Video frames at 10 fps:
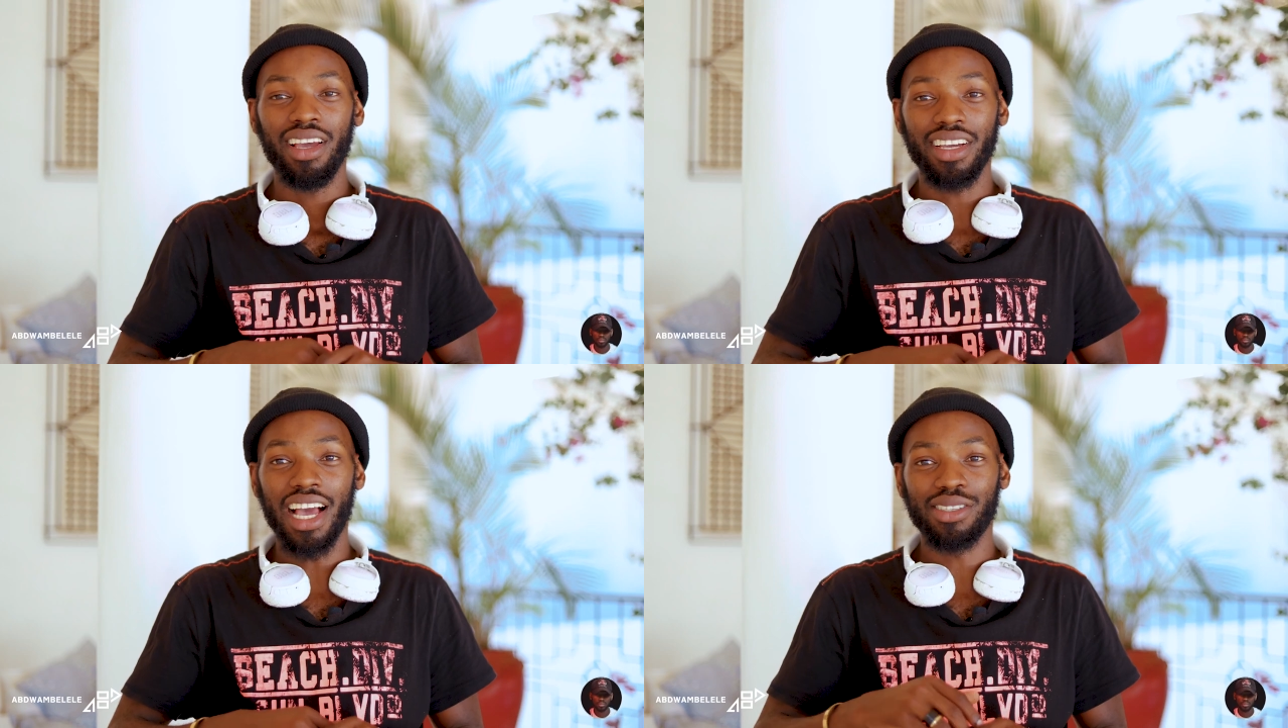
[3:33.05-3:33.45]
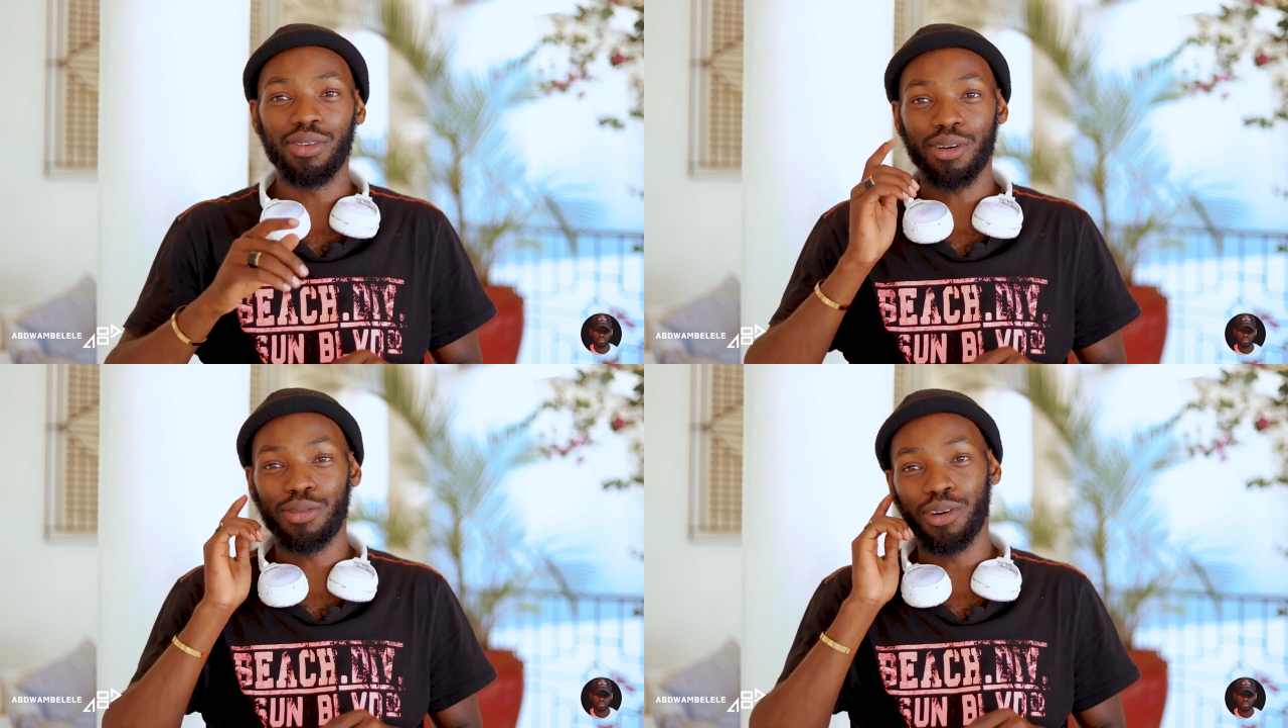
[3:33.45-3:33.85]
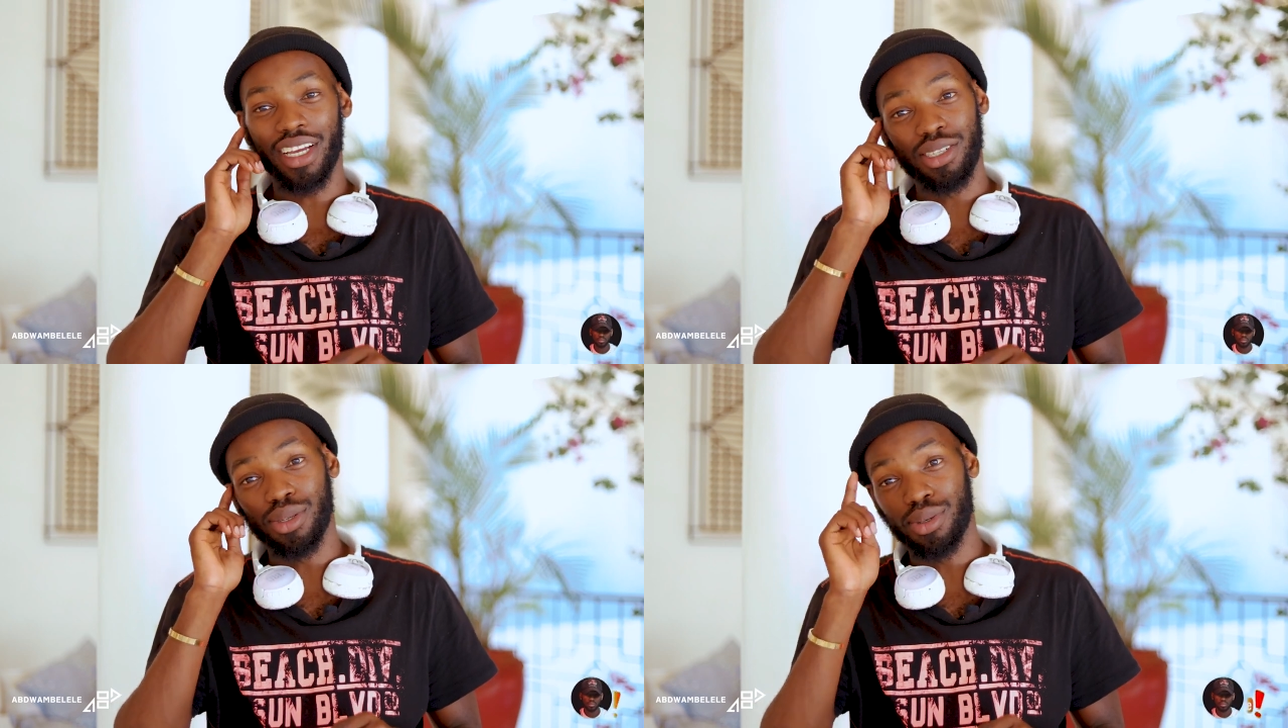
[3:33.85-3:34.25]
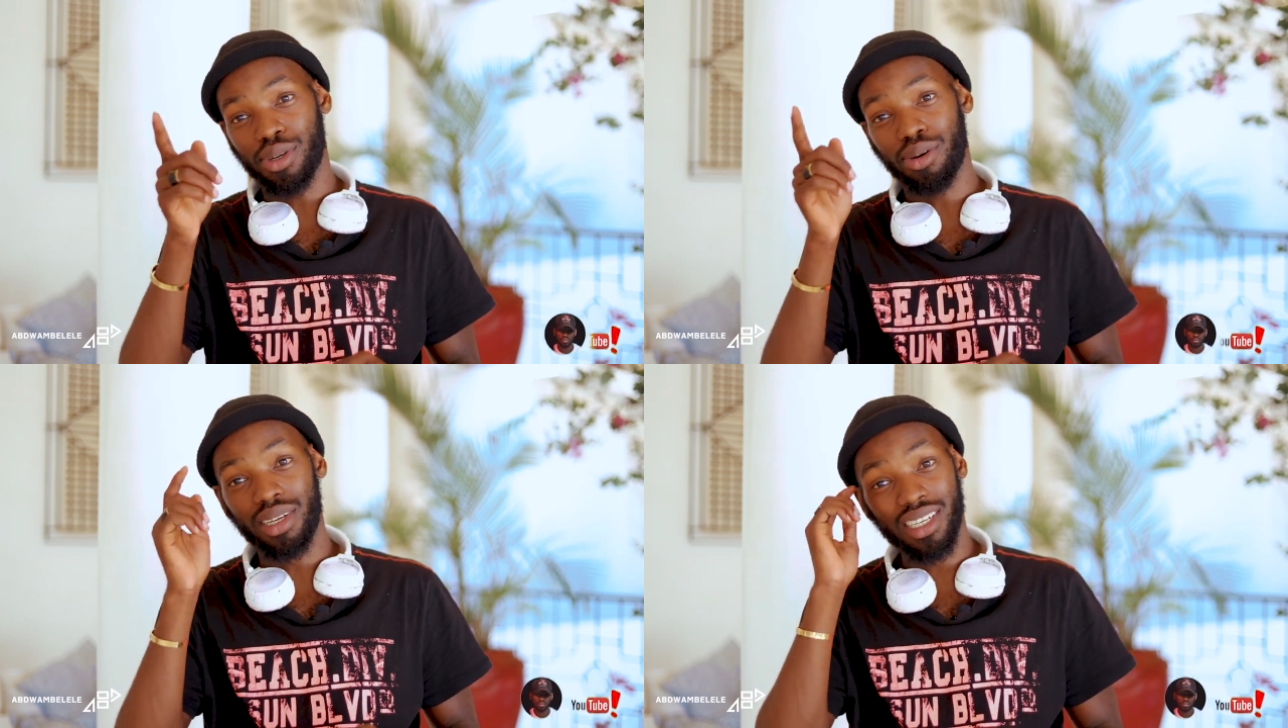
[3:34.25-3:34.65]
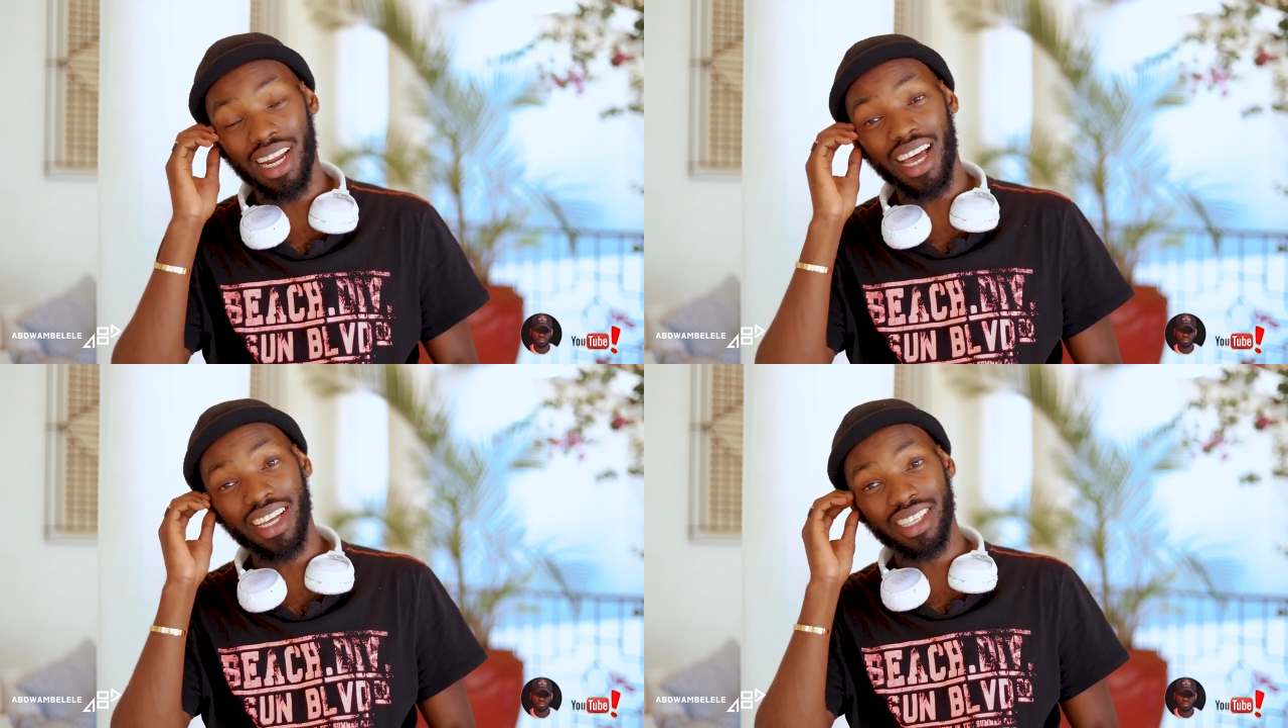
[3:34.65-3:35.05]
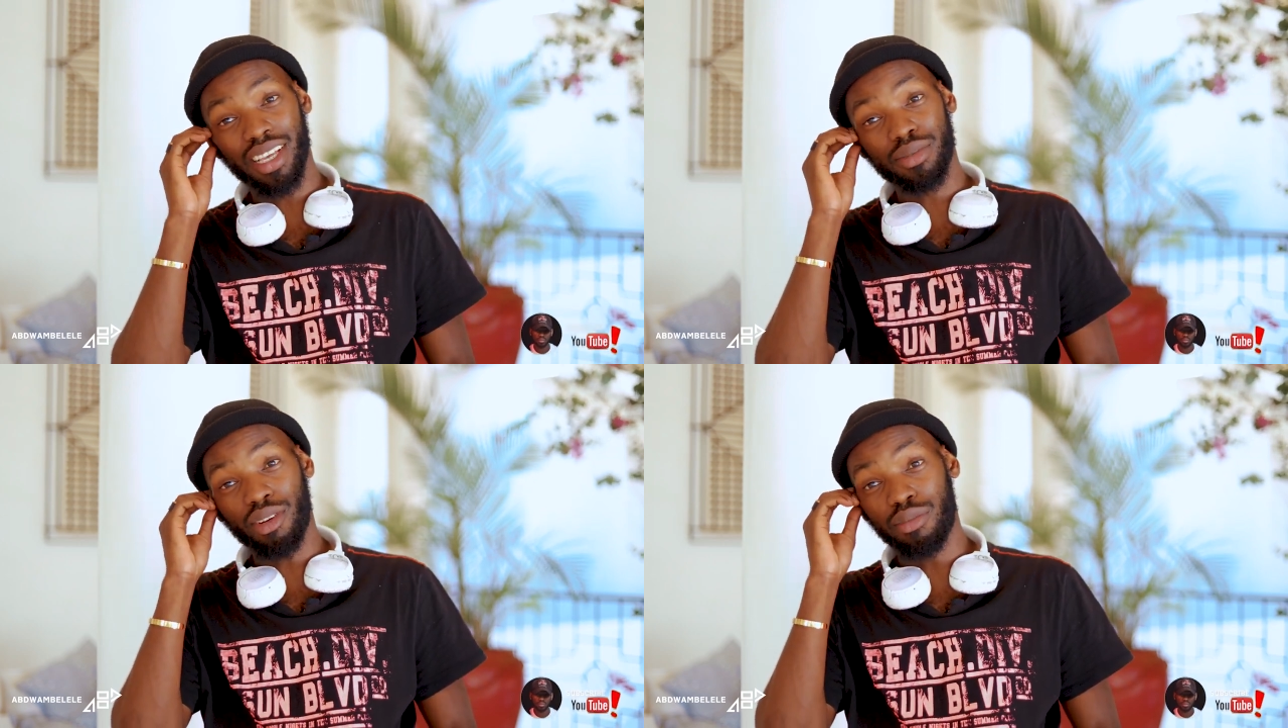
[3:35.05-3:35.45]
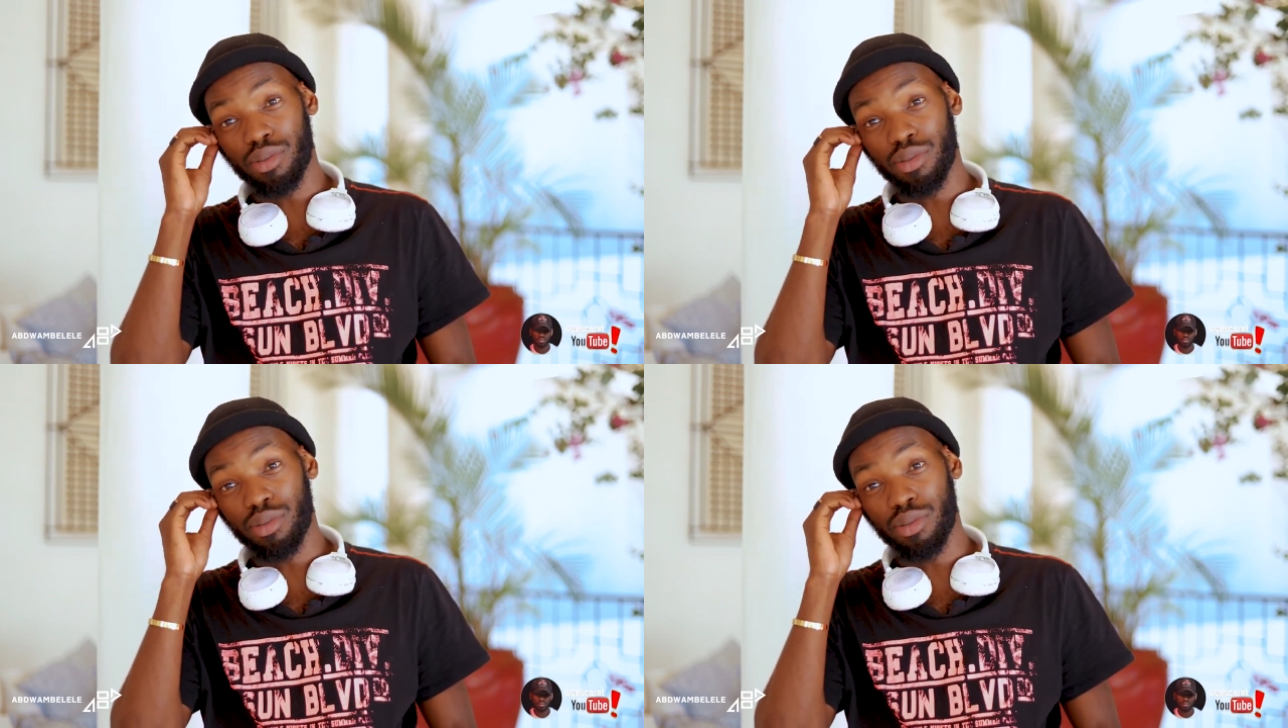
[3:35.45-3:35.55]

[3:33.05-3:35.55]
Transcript: Guys, don't forget to comment, like and subscribe